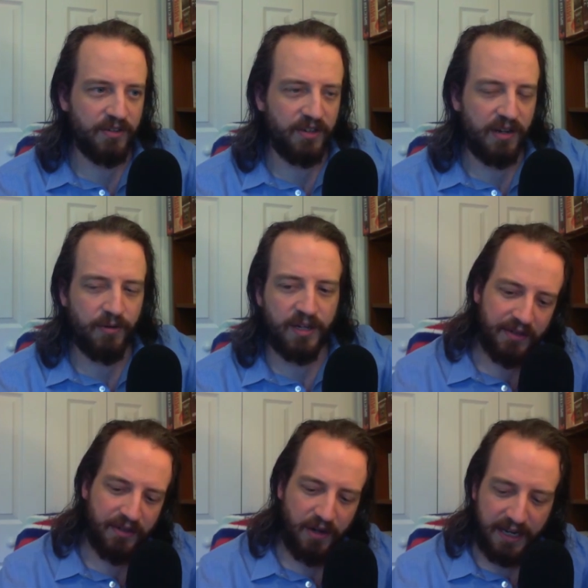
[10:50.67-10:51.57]
So
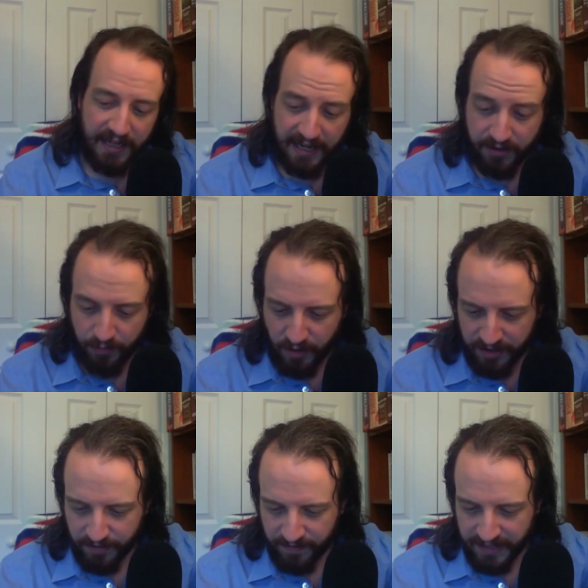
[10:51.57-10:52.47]
so I I do
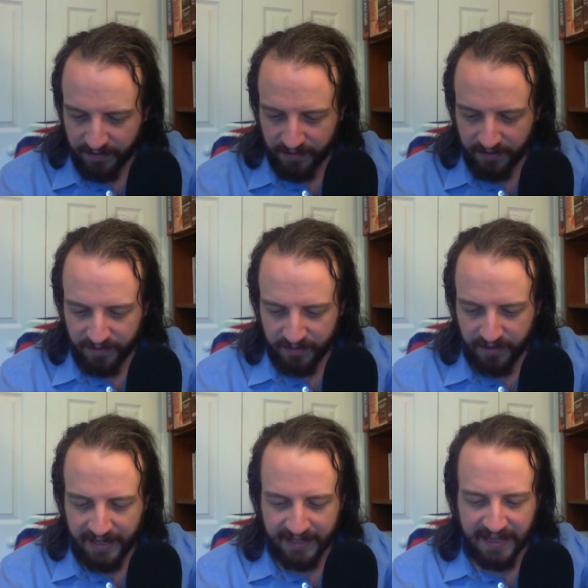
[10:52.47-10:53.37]
wonder if I'll
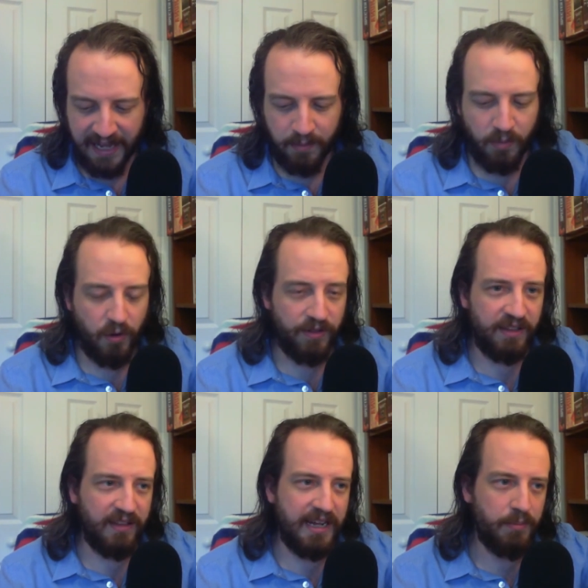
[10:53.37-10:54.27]
like that more
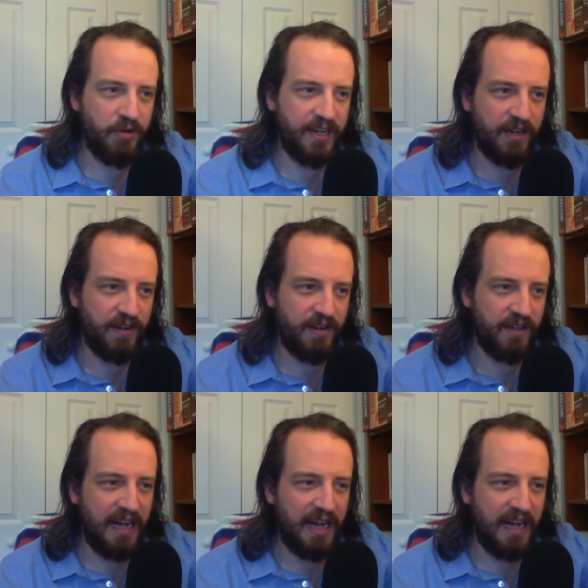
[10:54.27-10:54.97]
than Lightbringer.